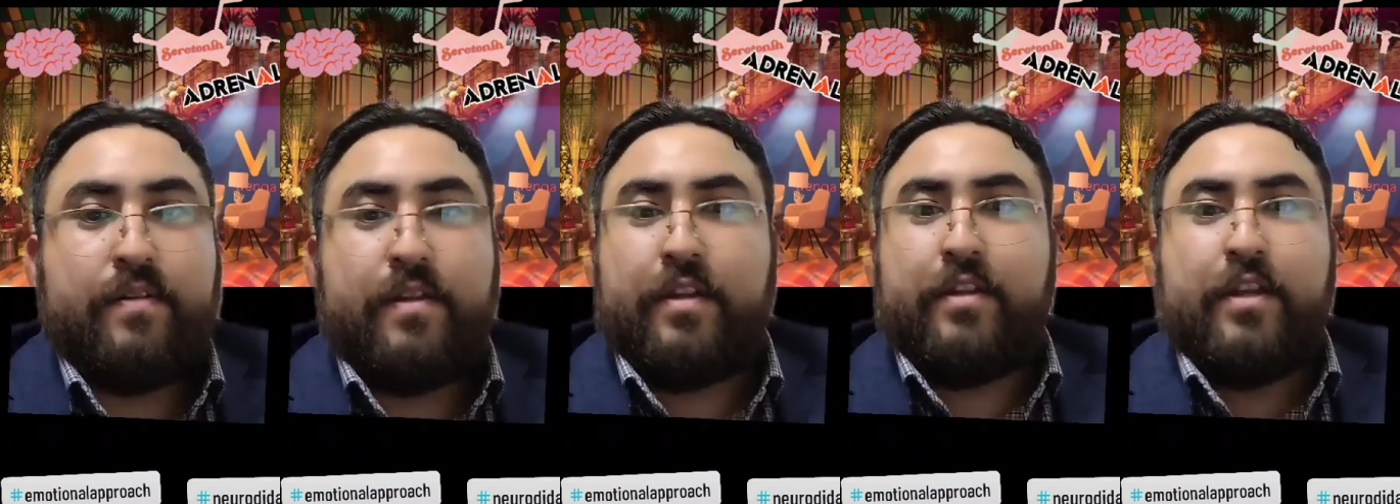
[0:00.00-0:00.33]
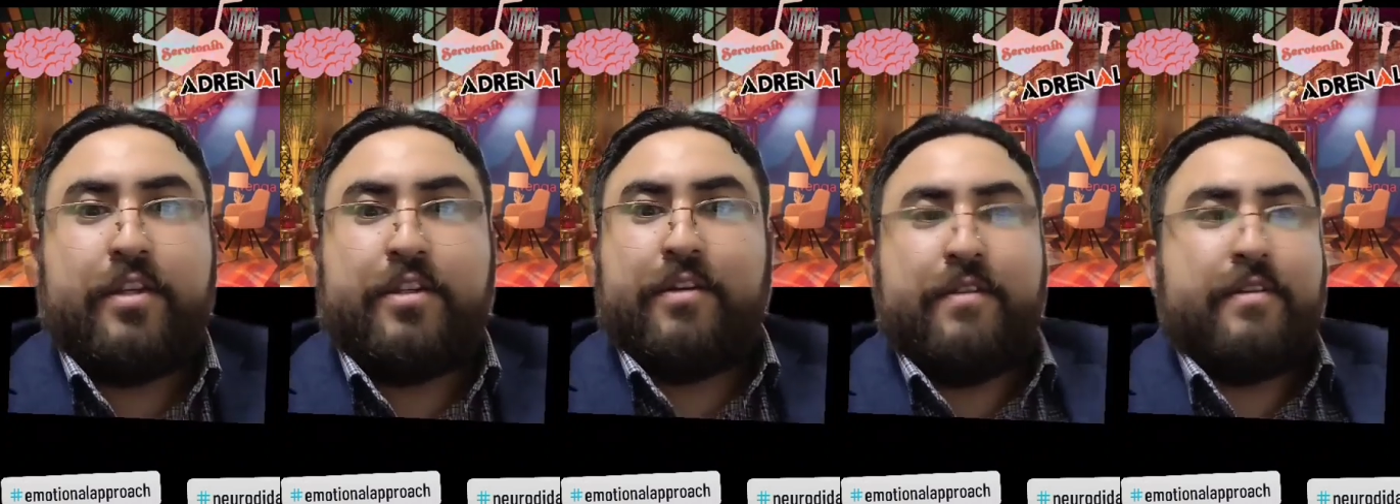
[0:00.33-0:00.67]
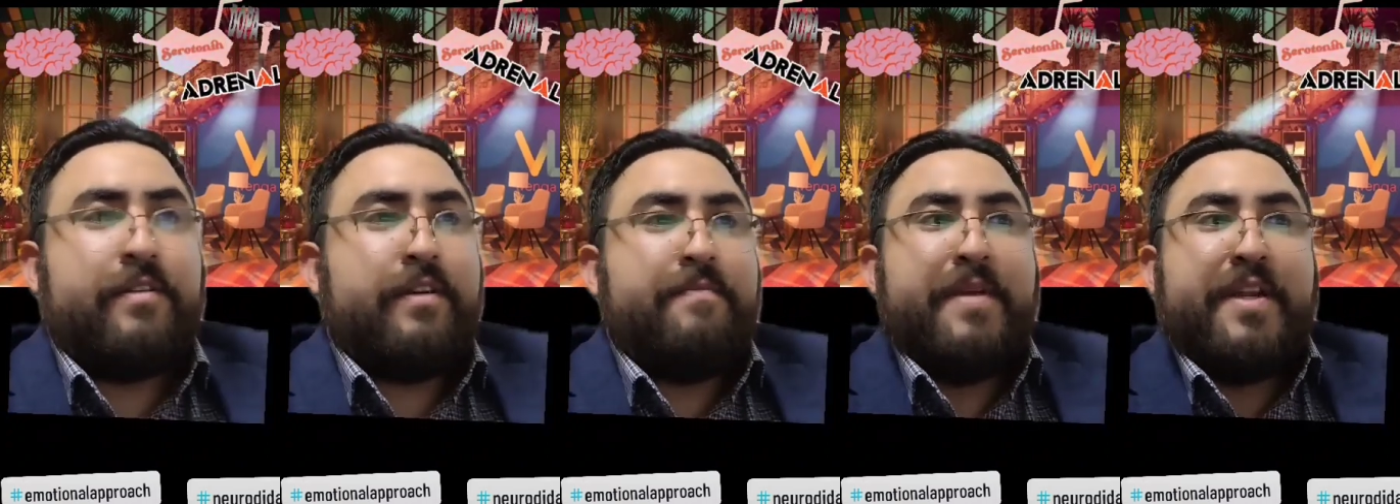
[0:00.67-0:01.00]
The teacher
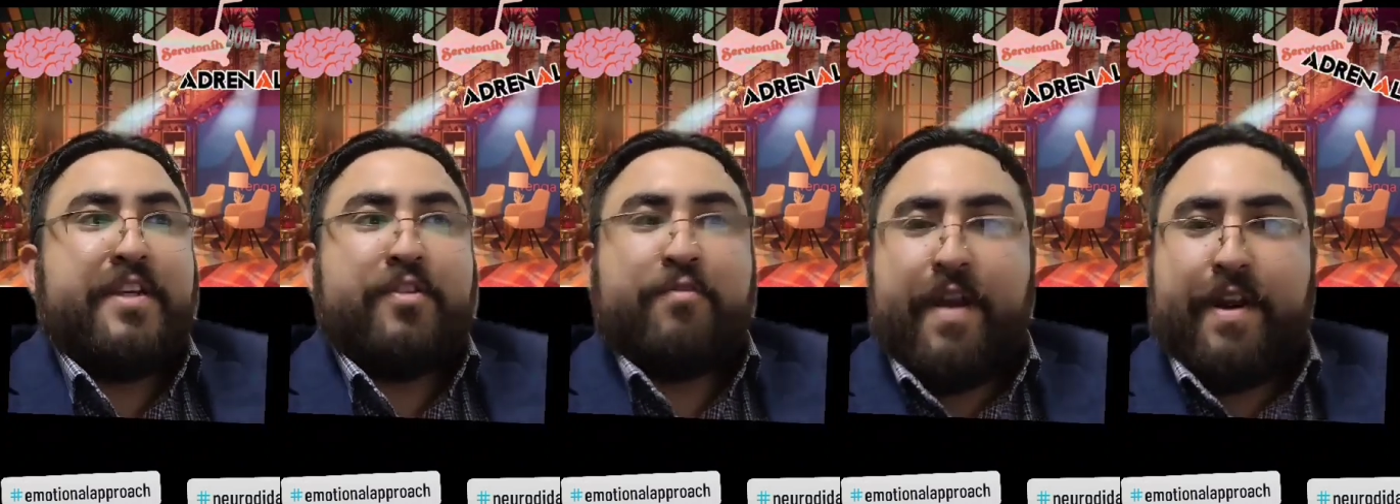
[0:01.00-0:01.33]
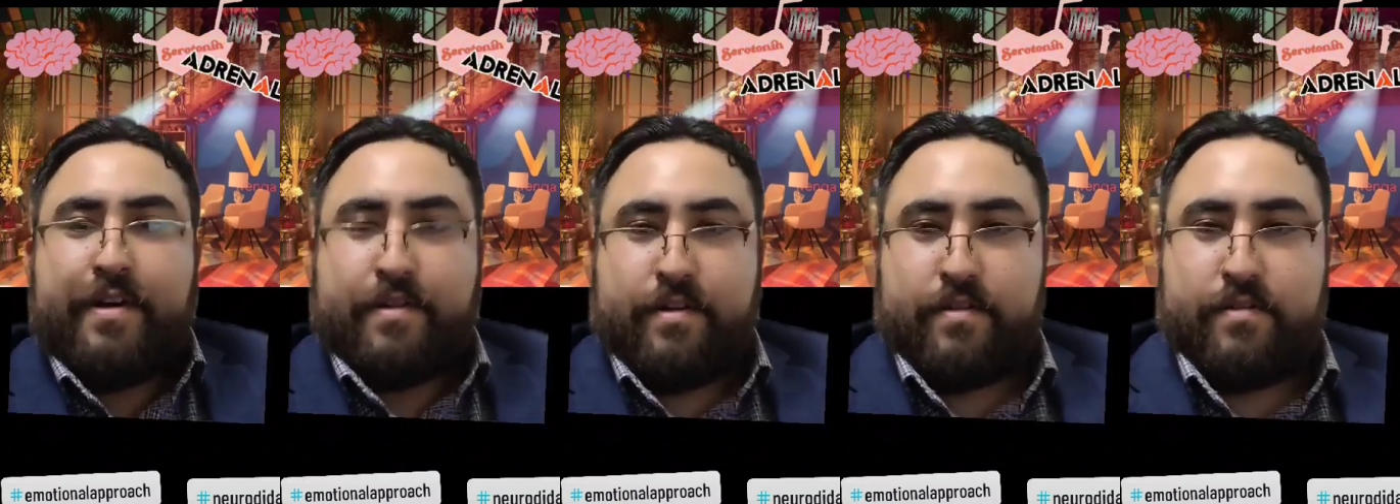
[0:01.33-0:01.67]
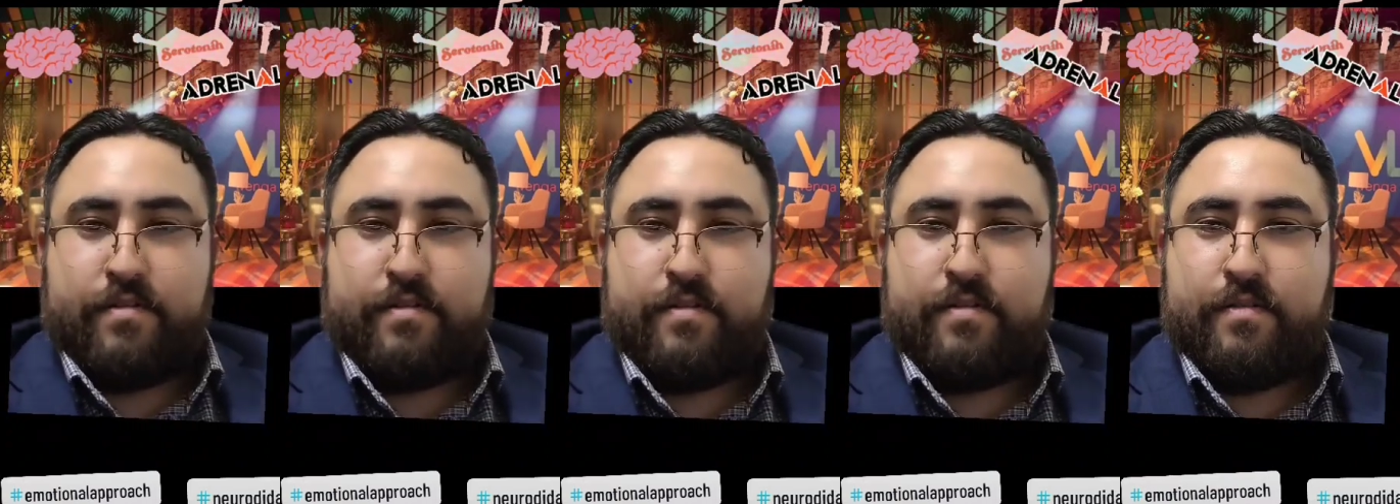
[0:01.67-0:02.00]
is administrator.